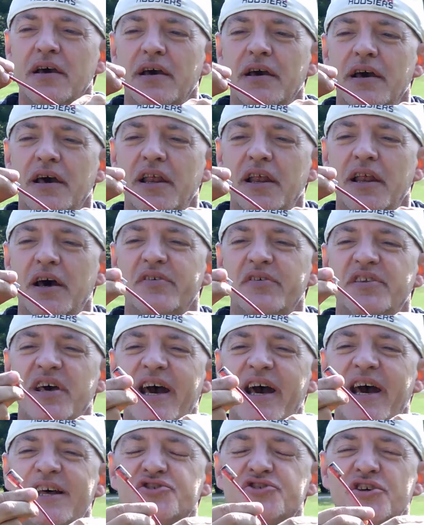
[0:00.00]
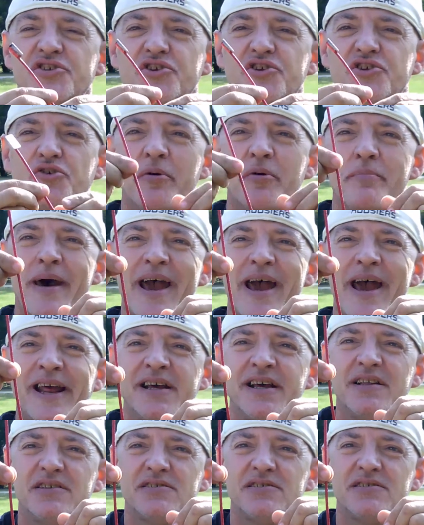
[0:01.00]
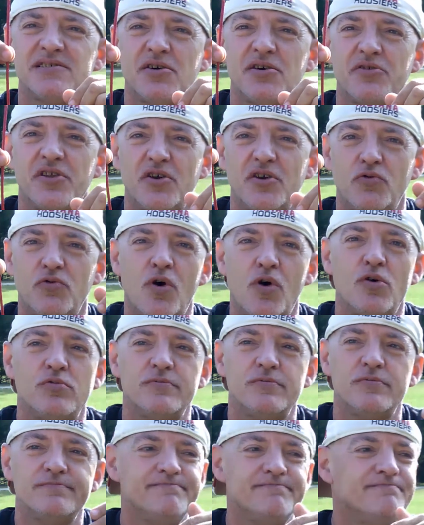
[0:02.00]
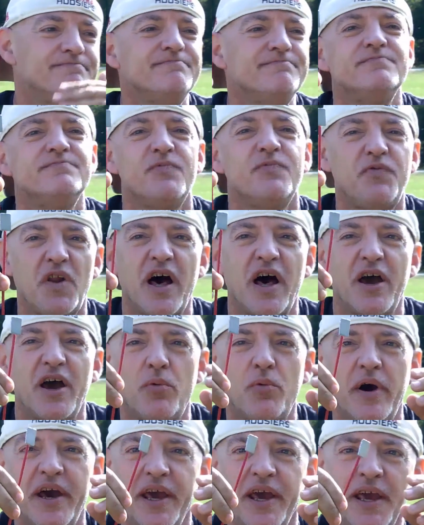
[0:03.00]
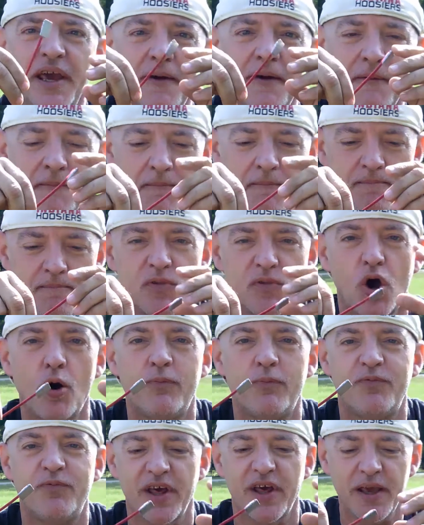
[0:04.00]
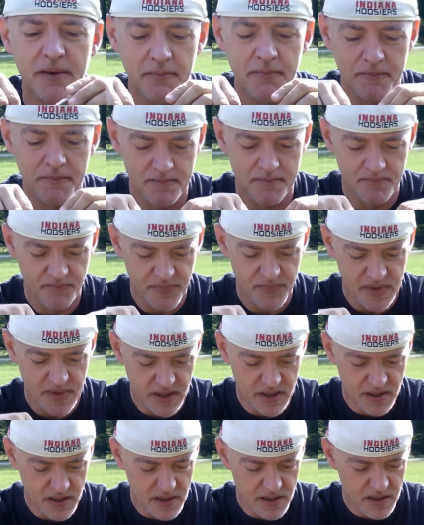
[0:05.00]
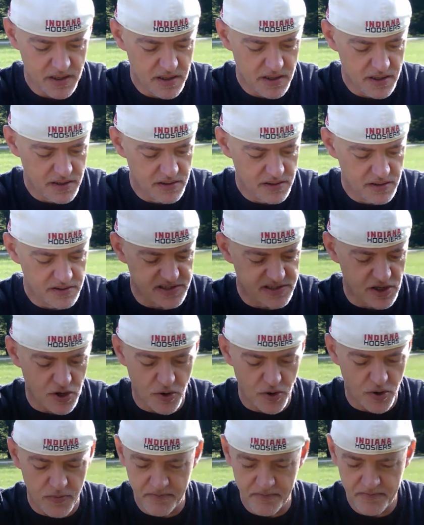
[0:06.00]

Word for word: and I've attached it to a magnet so that it won't fly away, hopefully. So